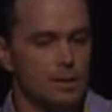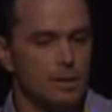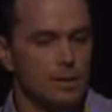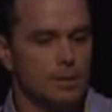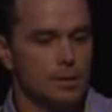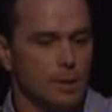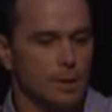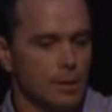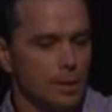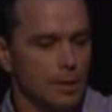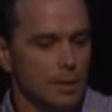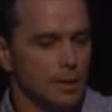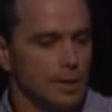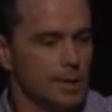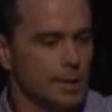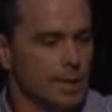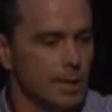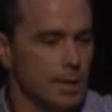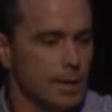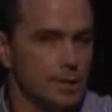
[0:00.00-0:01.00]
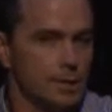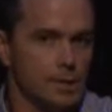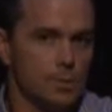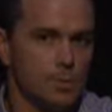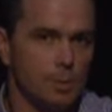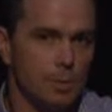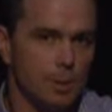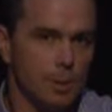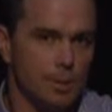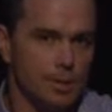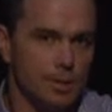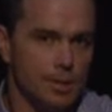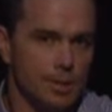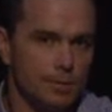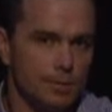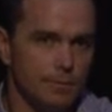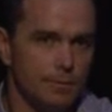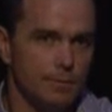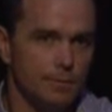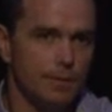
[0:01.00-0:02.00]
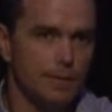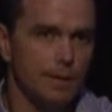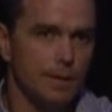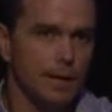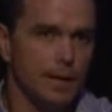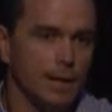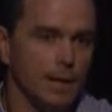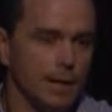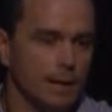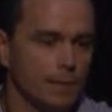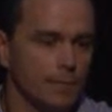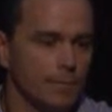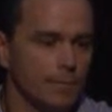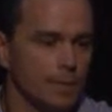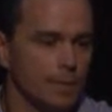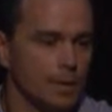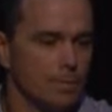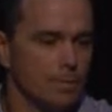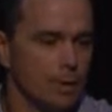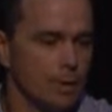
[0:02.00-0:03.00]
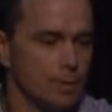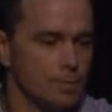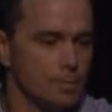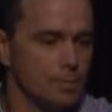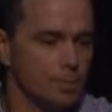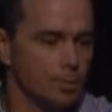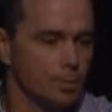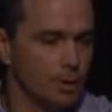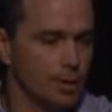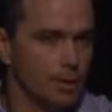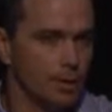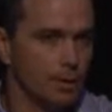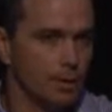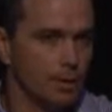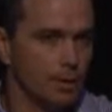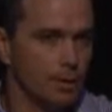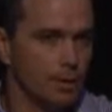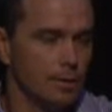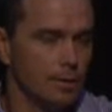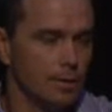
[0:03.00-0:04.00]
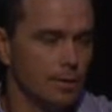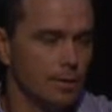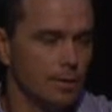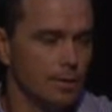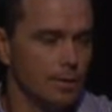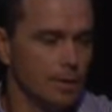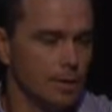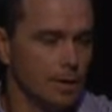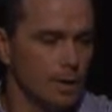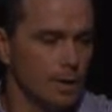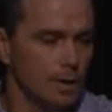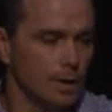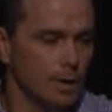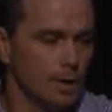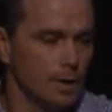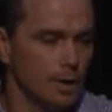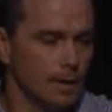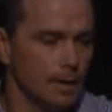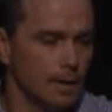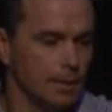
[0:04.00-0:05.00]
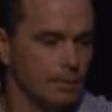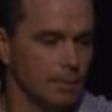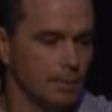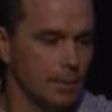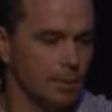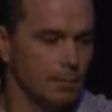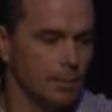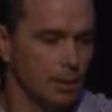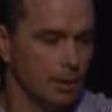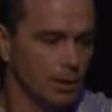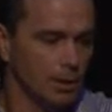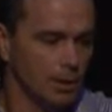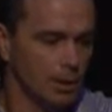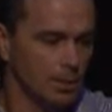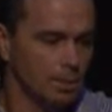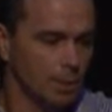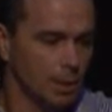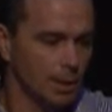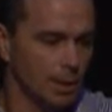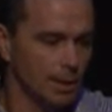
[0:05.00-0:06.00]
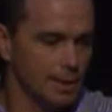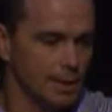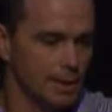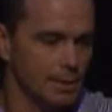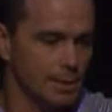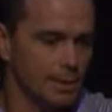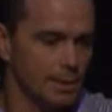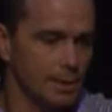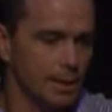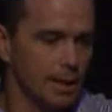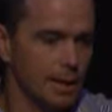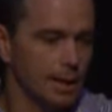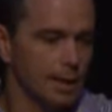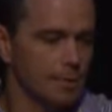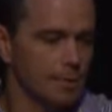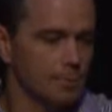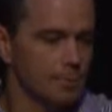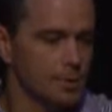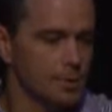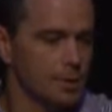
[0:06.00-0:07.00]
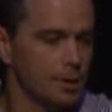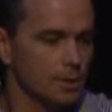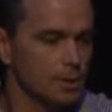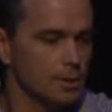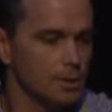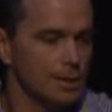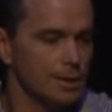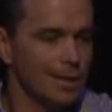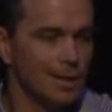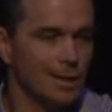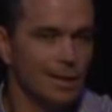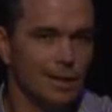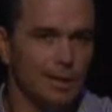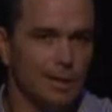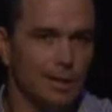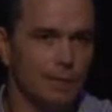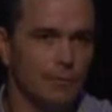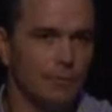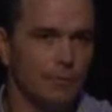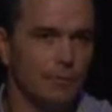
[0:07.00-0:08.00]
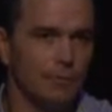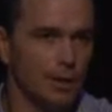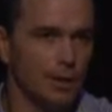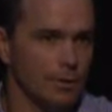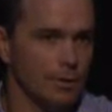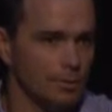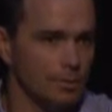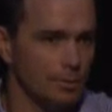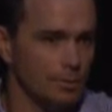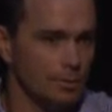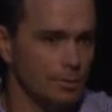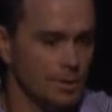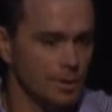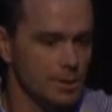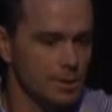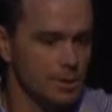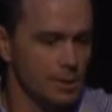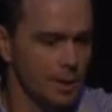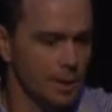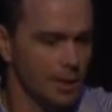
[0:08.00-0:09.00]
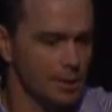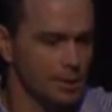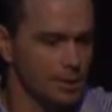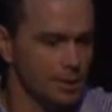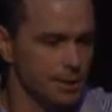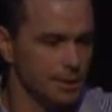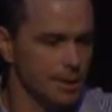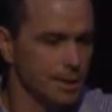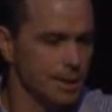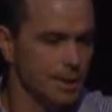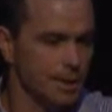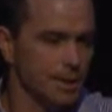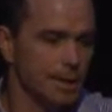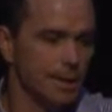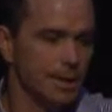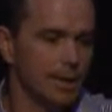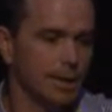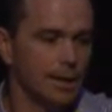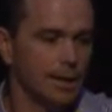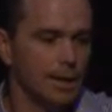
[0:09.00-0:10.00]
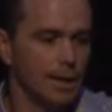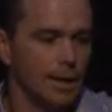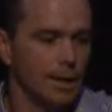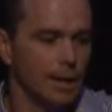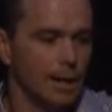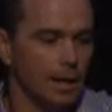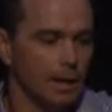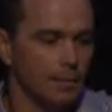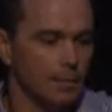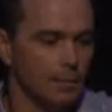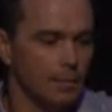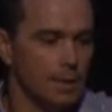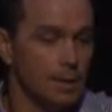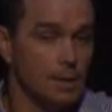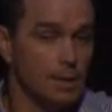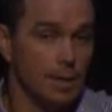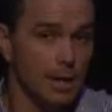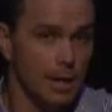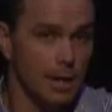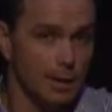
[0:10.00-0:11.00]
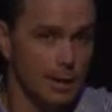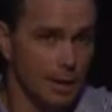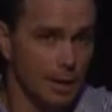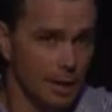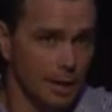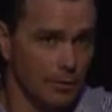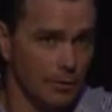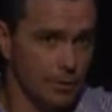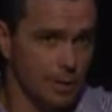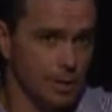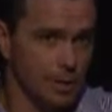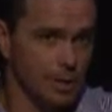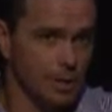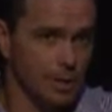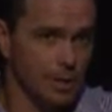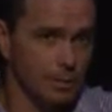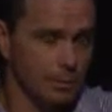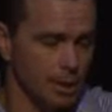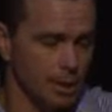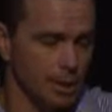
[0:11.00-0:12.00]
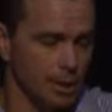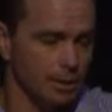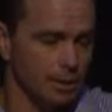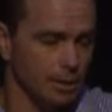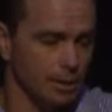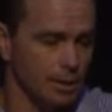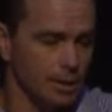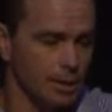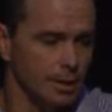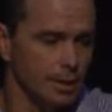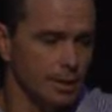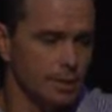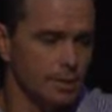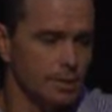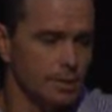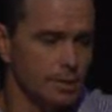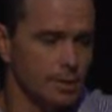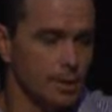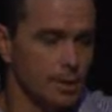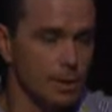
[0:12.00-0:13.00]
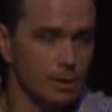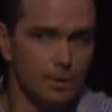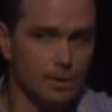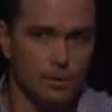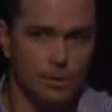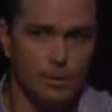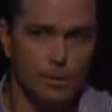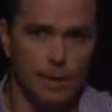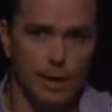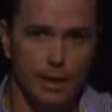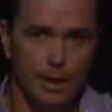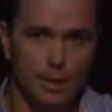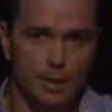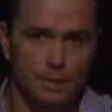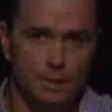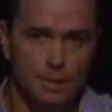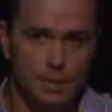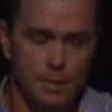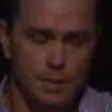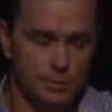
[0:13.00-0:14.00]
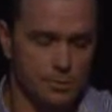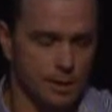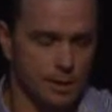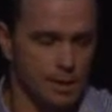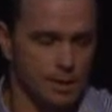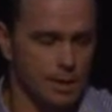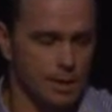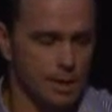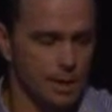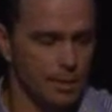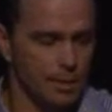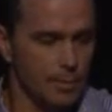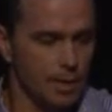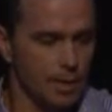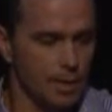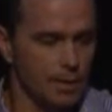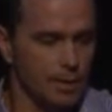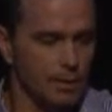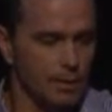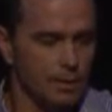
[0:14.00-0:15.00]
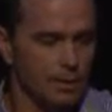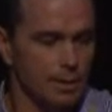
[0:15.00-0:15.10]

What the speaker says: So early indications were positive post putting the pilot in place, and it resulted in a very prompt expansion to other areas immediately, to include our district EMR,